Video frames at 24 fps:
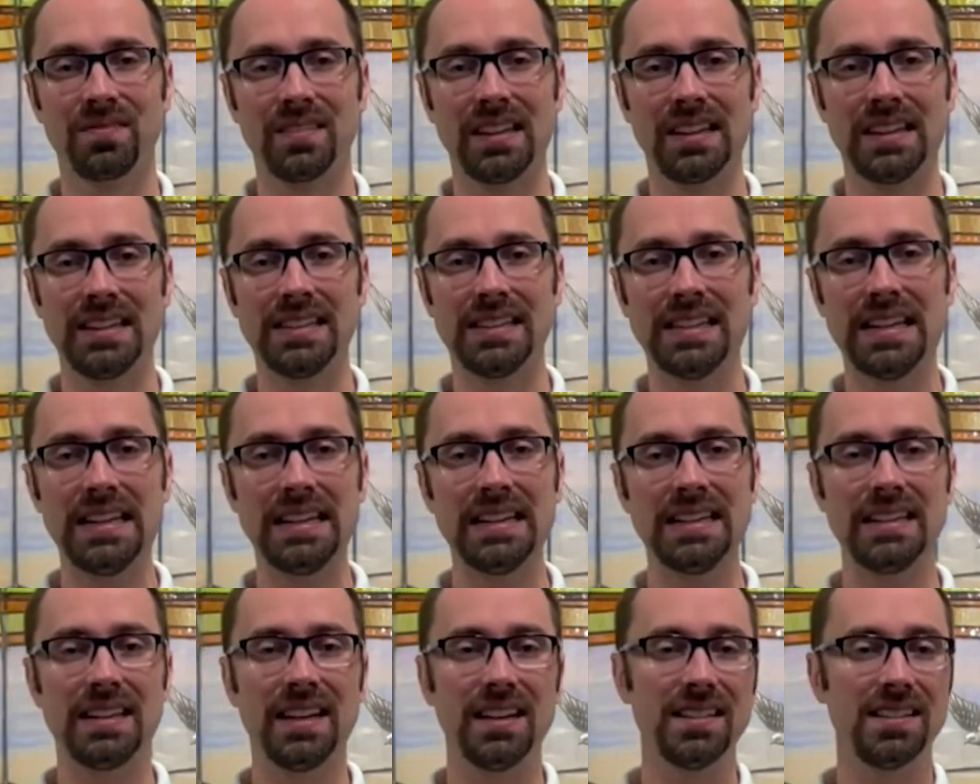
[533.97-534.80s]

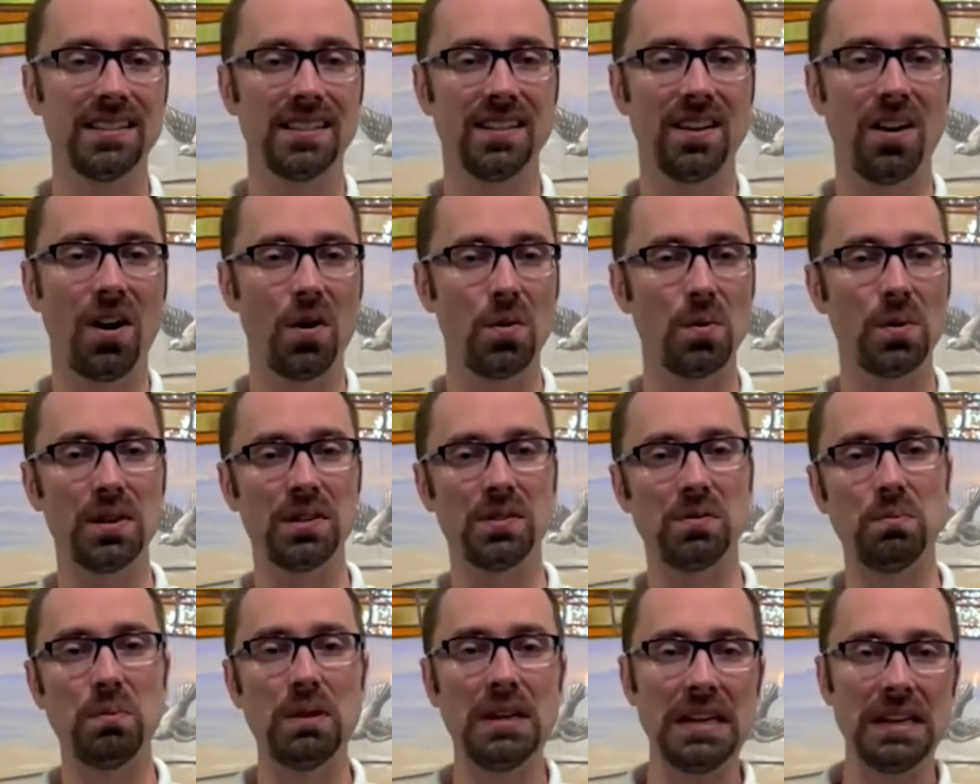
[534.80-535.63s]
Sin doesn't
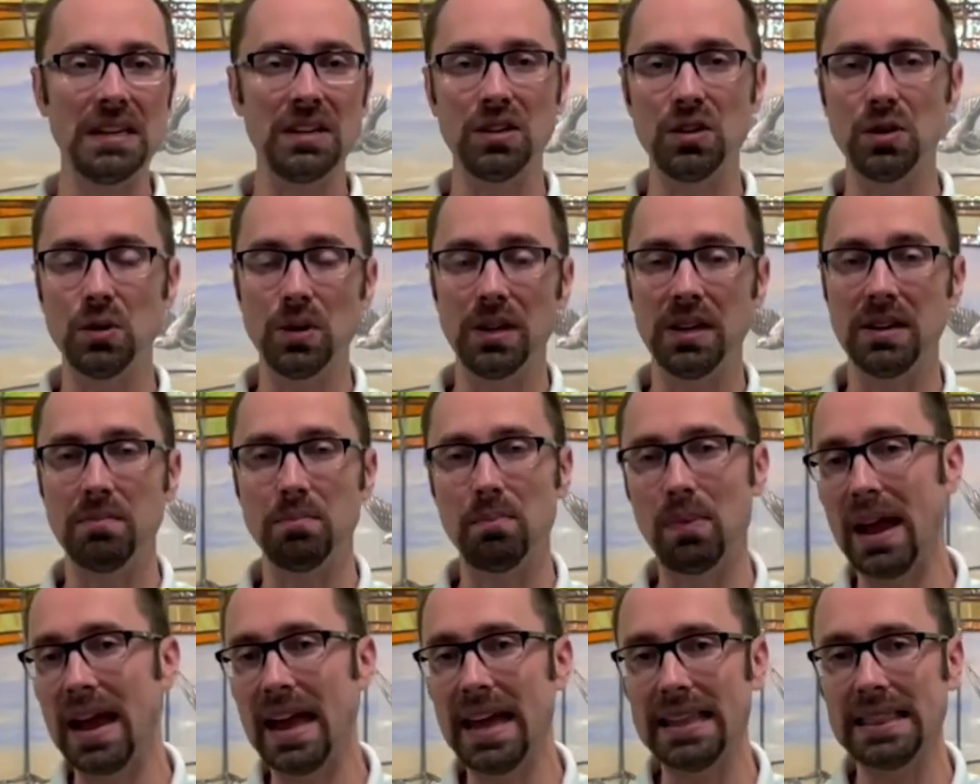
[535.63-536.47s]
always mean doing
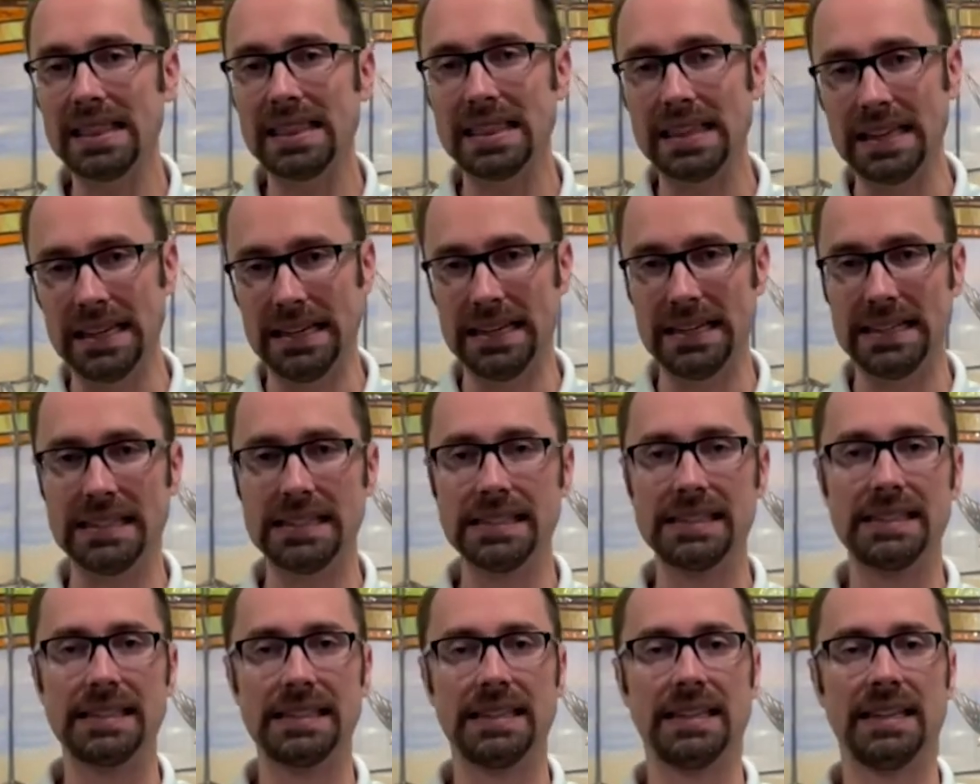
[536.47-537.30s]
bad
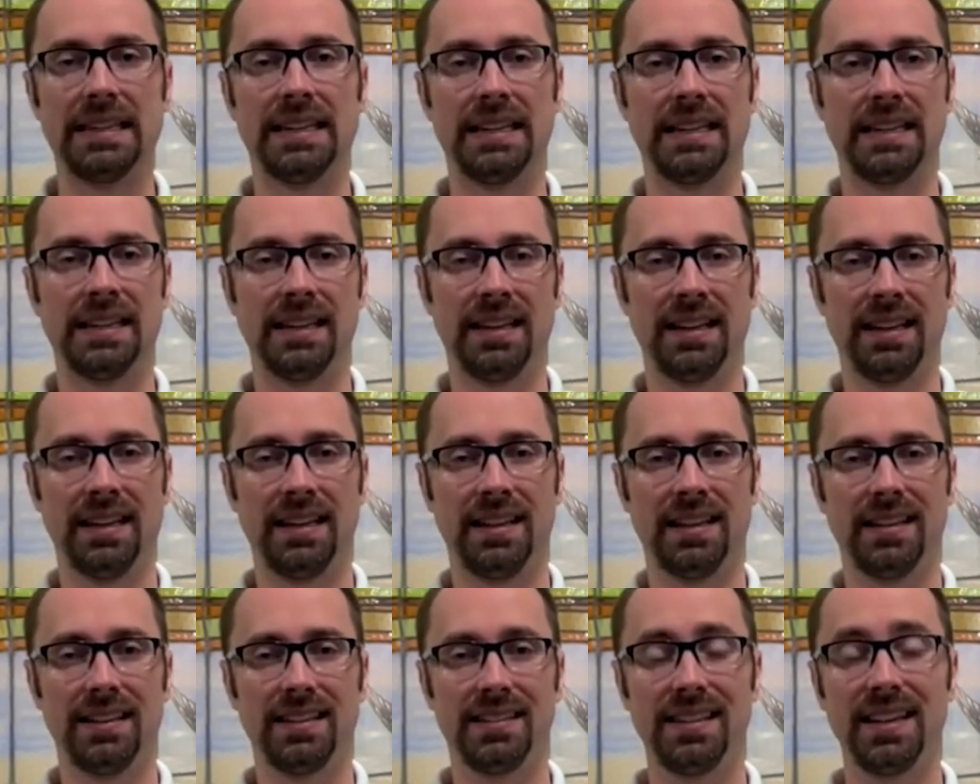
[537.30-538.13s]
things.
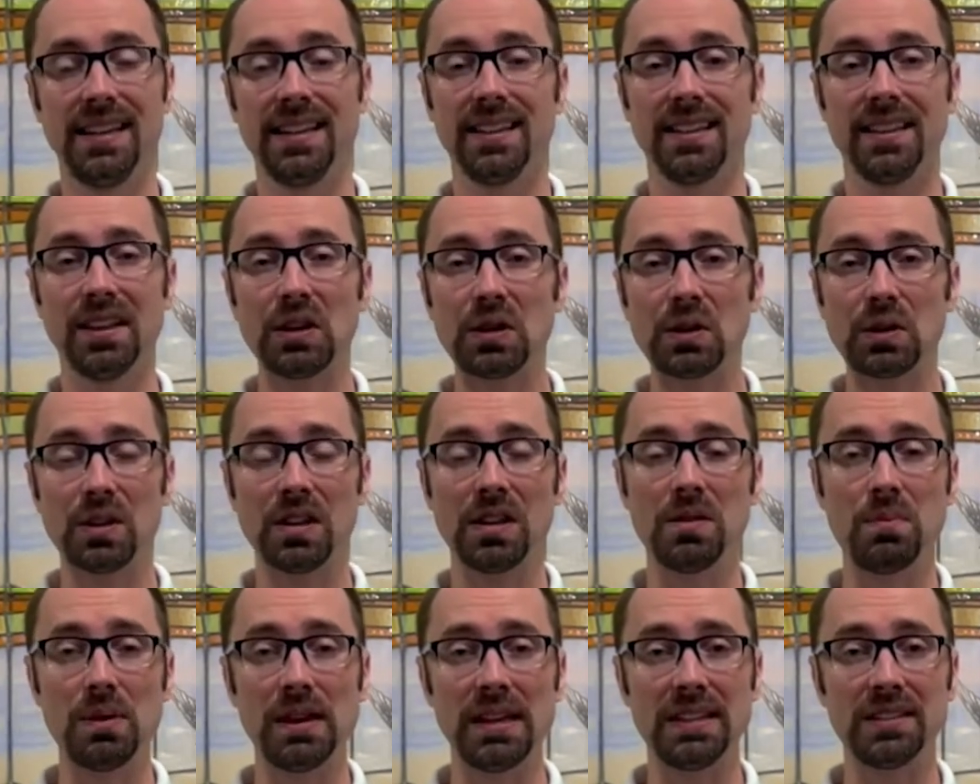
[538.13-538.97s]
Sin
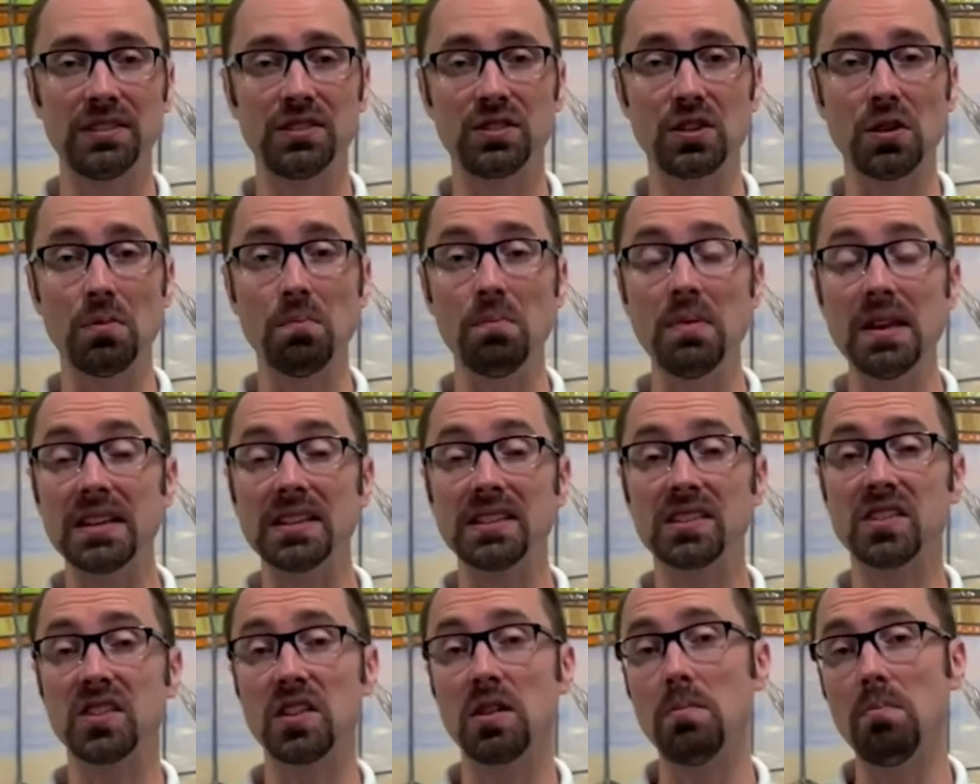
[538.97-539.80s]
literally means to
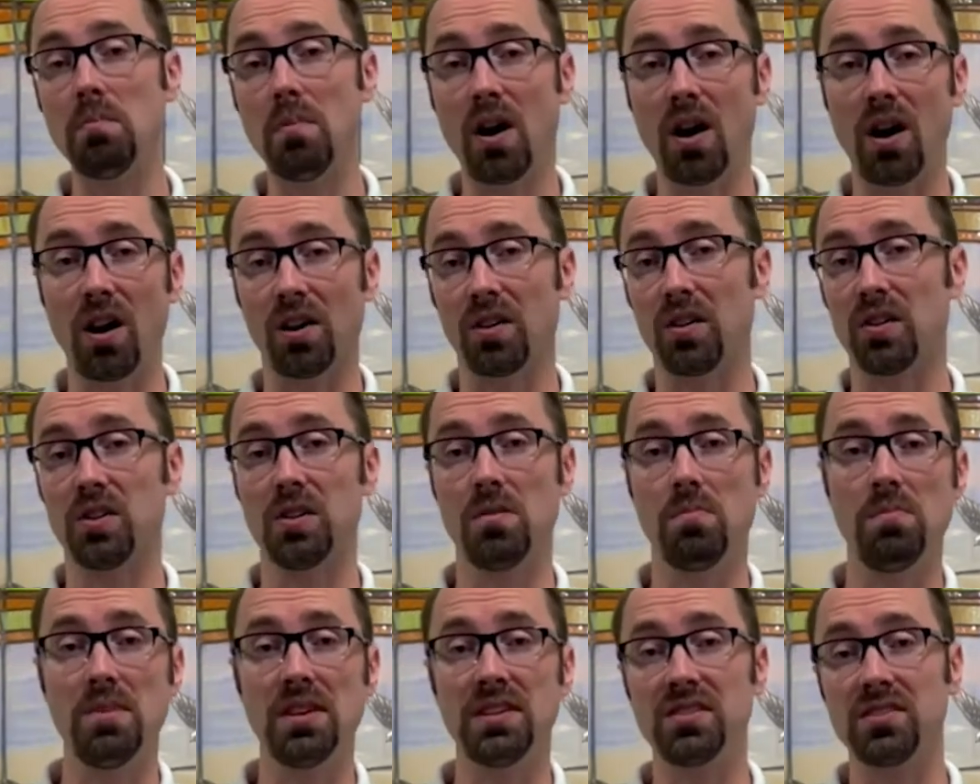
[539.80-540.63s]
miss the mark or to
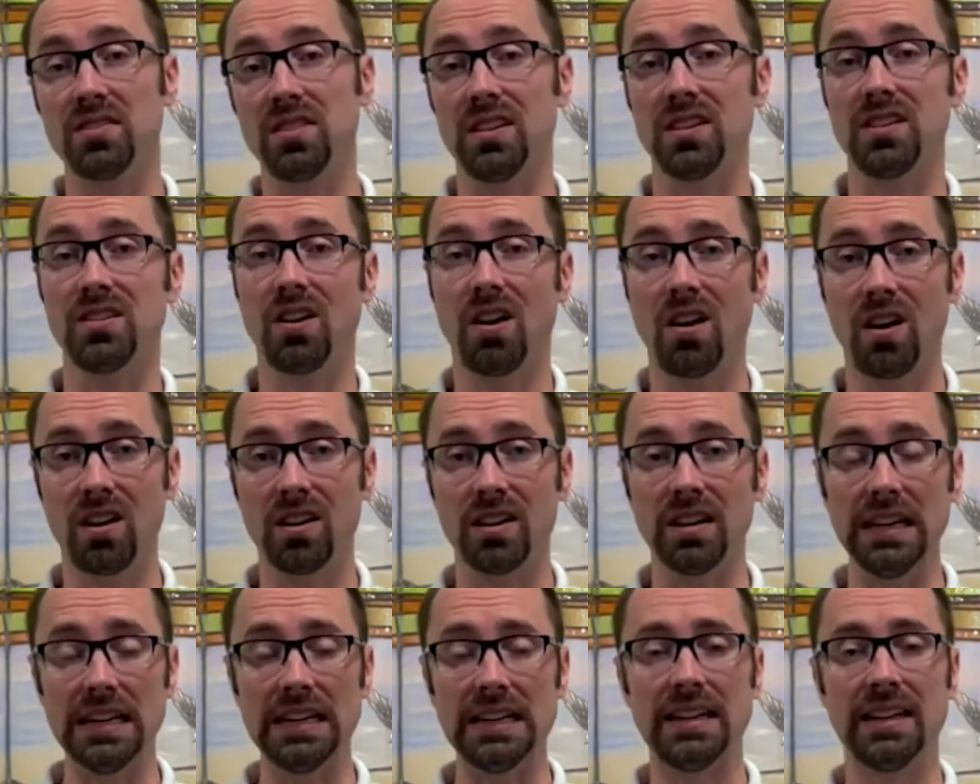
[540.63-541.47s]
miss the
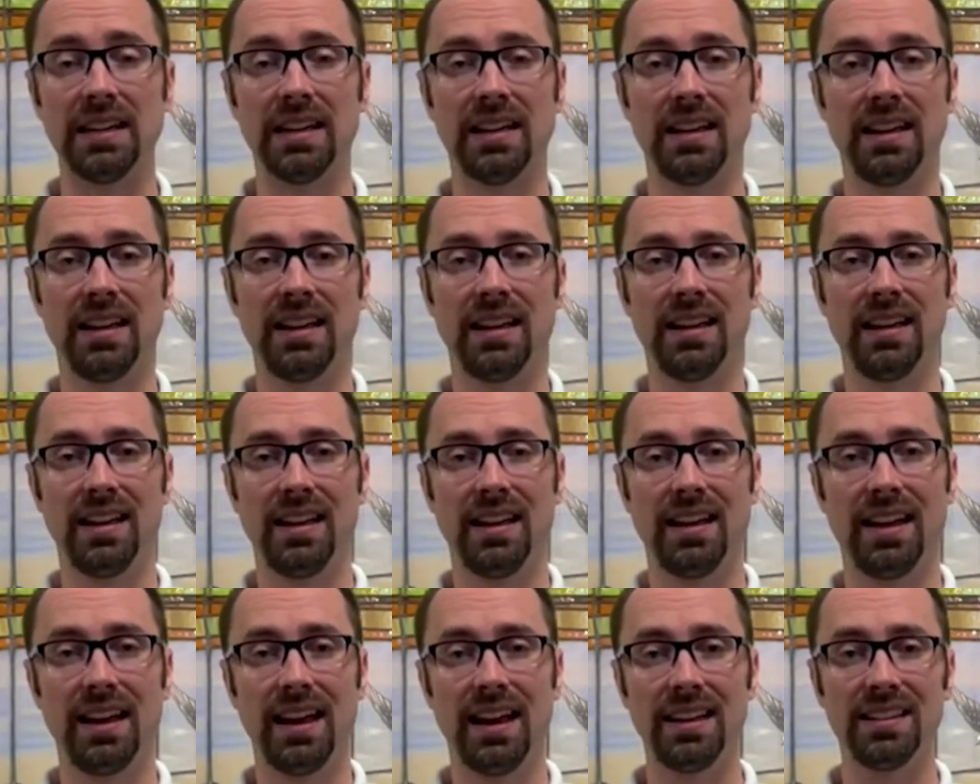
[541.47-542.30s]
target.
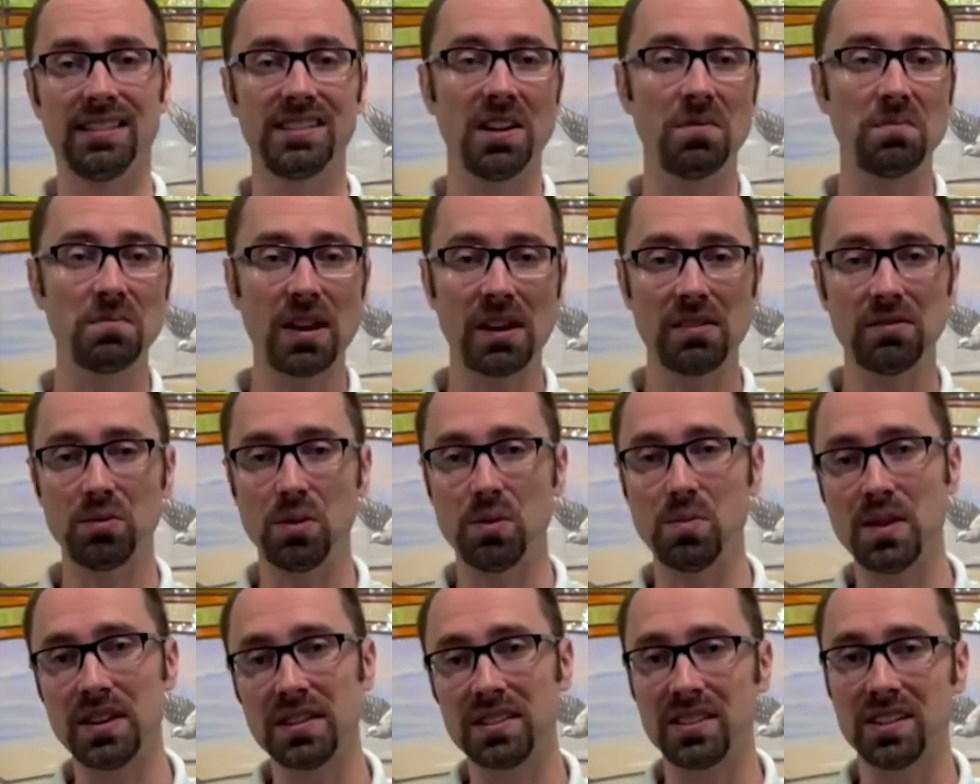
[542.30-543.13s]
And sometimes we
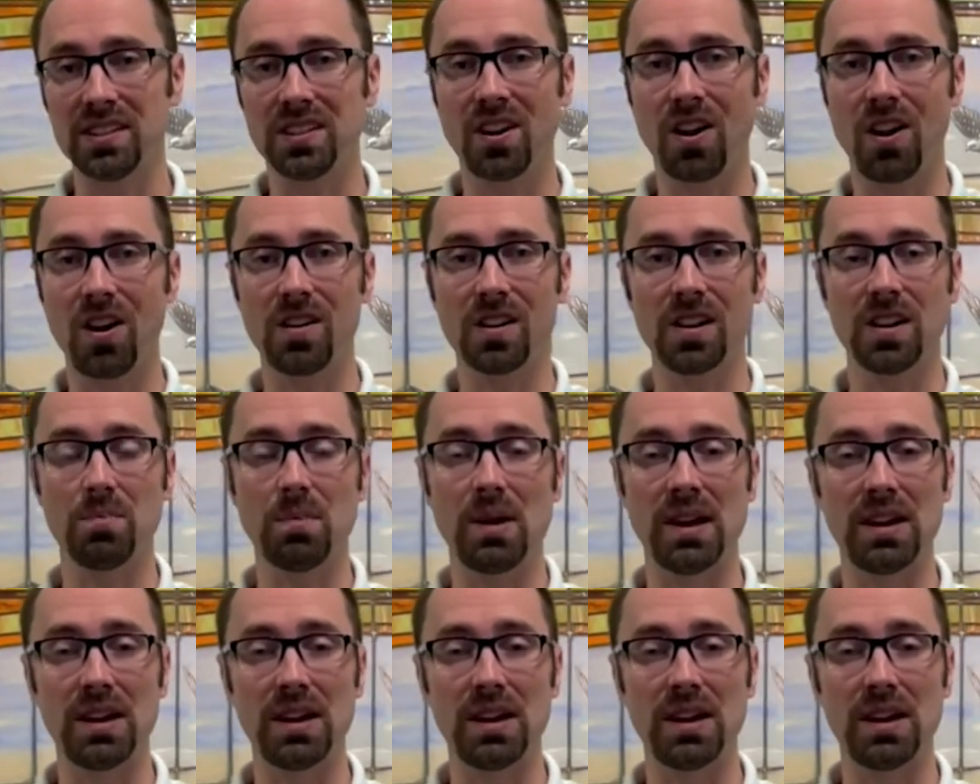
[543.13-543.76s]
miss the target by